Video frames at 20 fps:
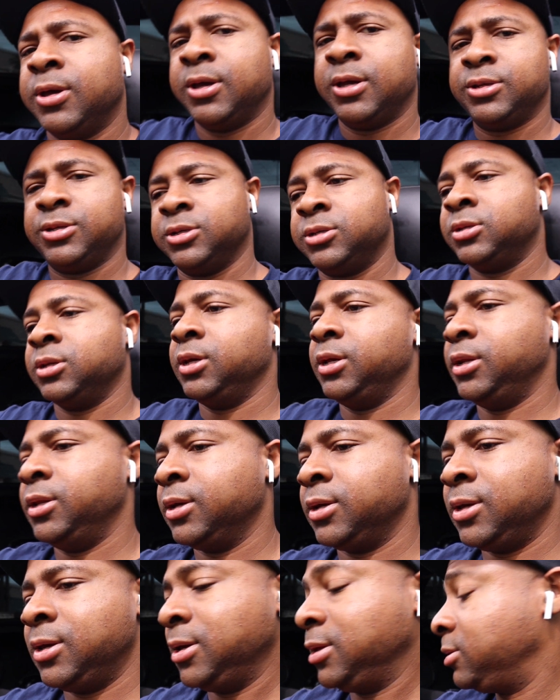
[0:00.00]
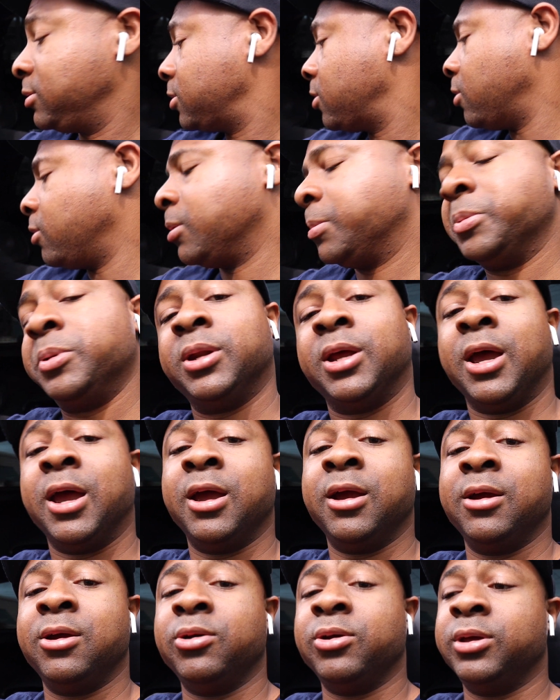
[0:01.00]
Just need to get the car up in the
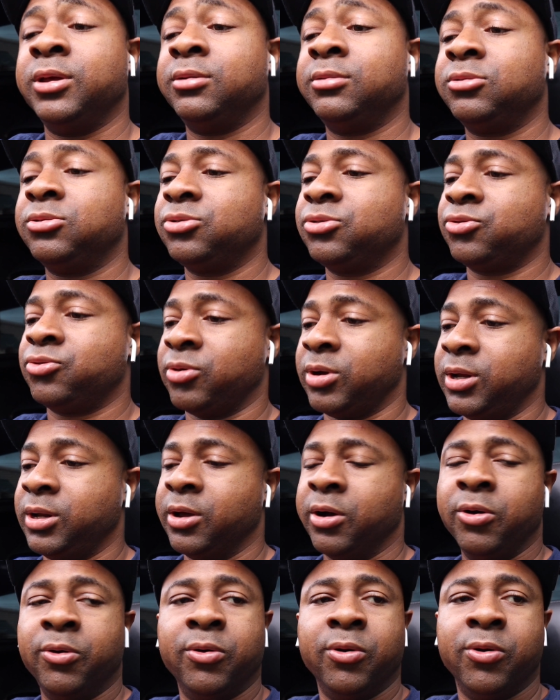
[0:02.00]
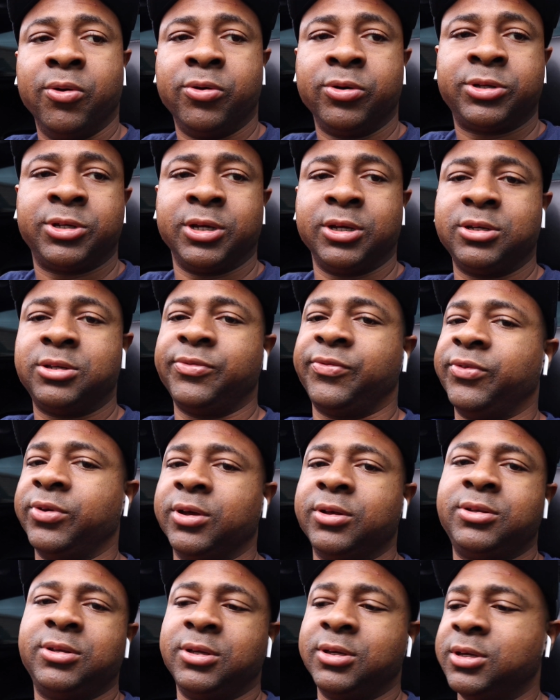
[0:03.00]
air and drain the old oil, change the
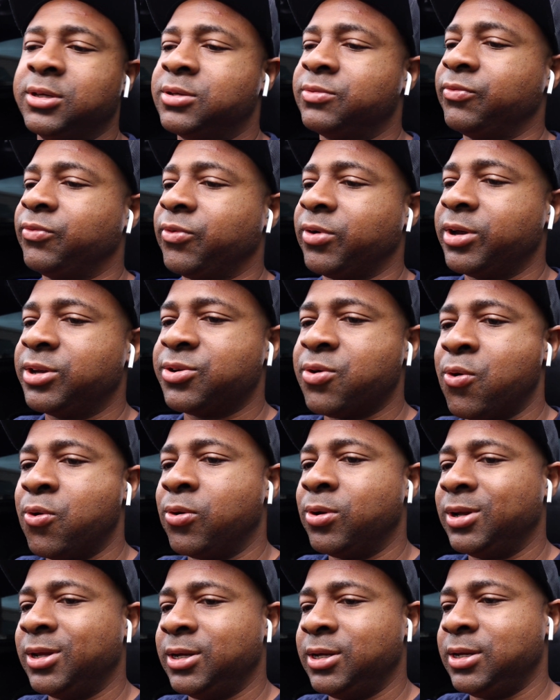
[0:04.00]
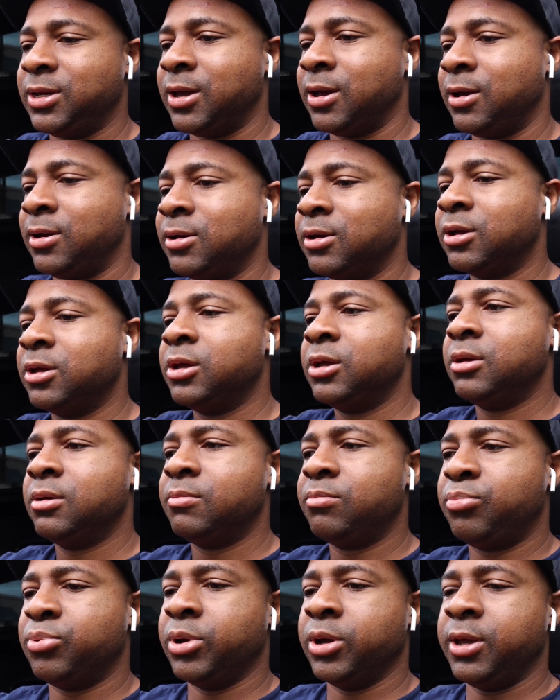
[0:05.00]
filter, and get some fresh oil in it, yeah.
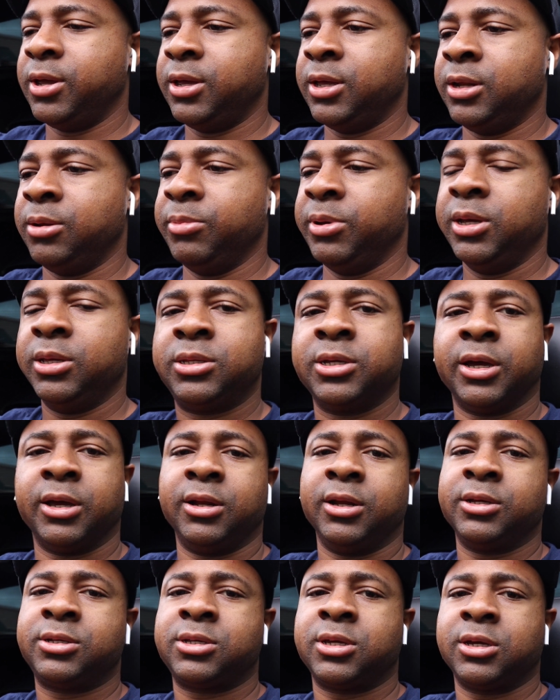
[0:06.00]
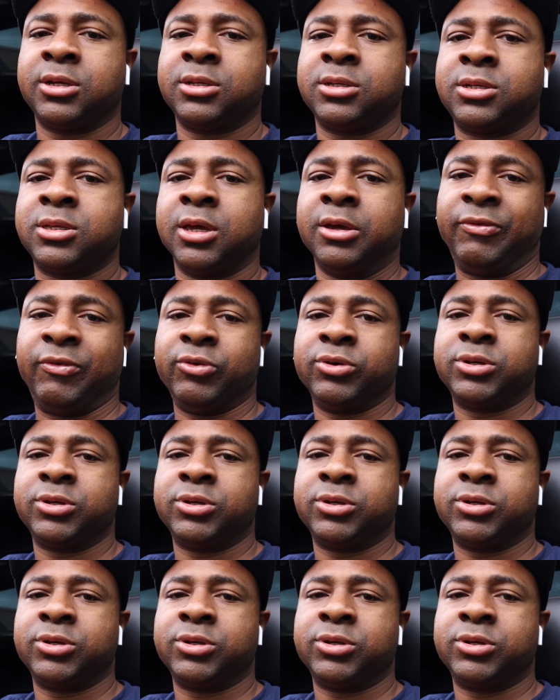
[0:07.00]
But in the meantime, let's take this thing for